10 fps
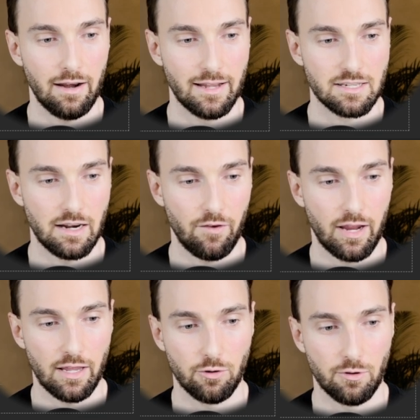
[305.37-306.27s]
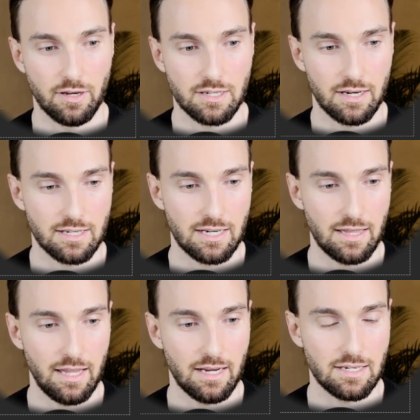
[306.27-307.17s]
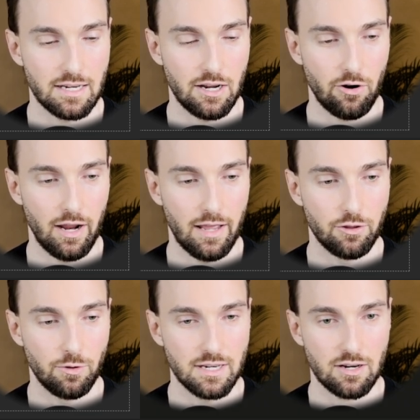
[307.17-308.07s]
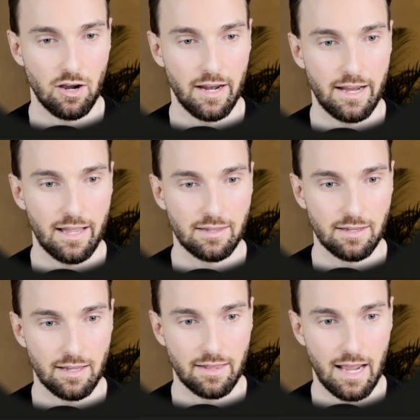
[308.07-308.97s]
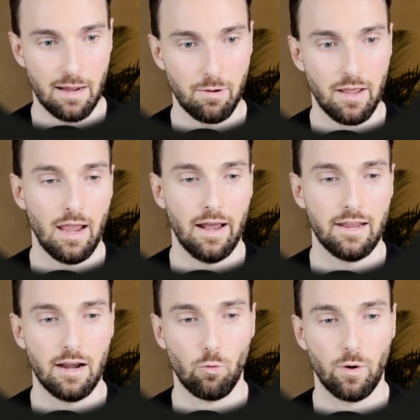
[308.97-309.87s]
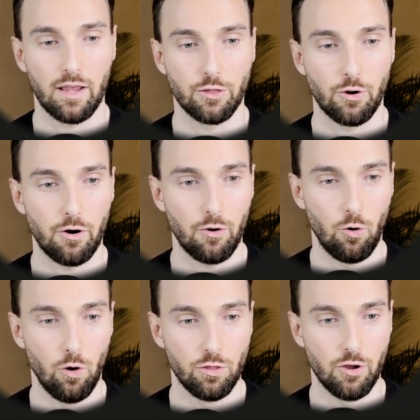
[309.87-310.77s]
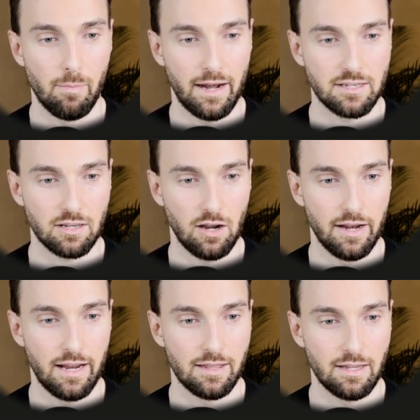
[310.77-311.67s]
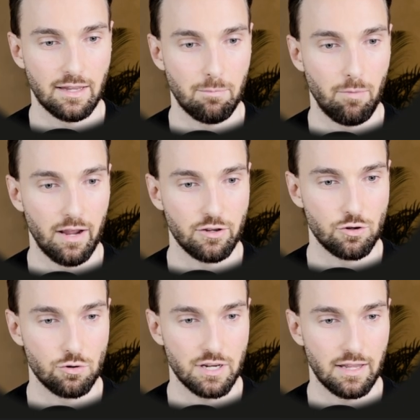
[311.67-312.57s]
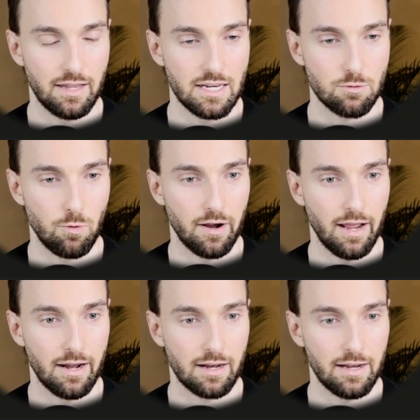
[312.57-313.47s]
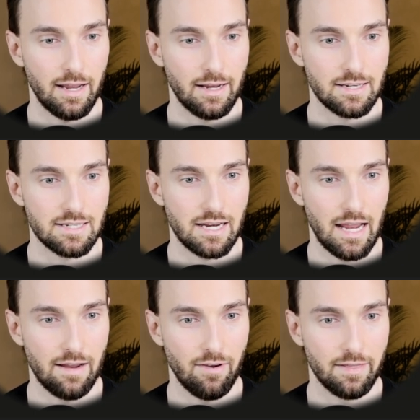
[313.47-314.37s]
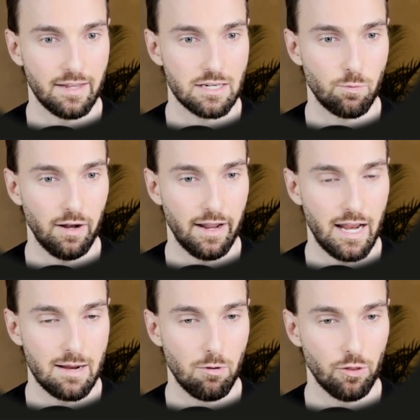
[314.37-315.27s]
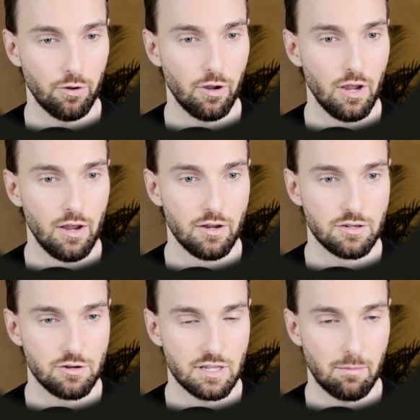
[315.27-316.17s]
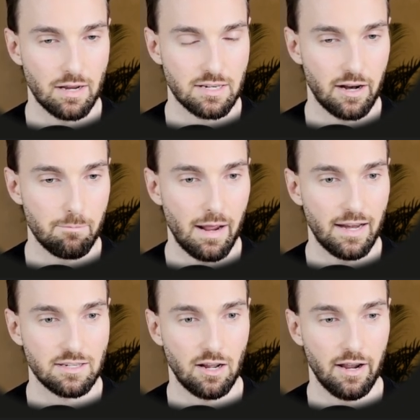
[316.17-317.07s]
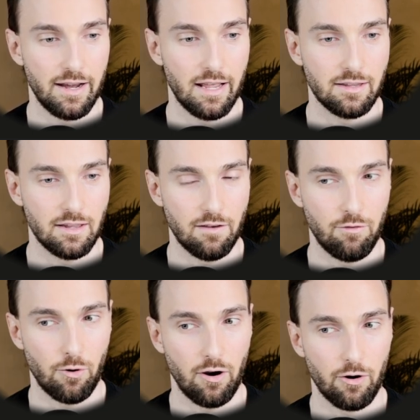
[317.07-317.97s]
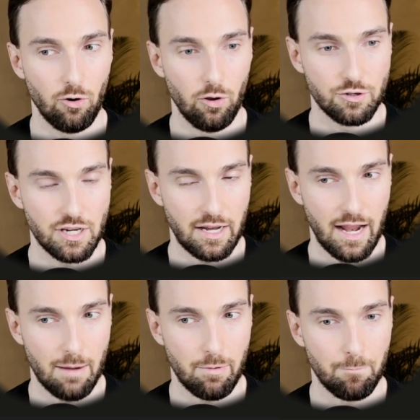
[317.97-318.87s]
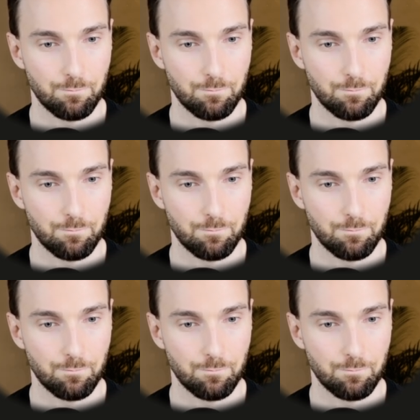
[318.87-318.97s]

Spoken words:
let's navigate to this settings here and to this identity tab. And here we can turn on the managed identity by choosing this one and clicking save. And this will enable the system assigned managed identity for our Logic App.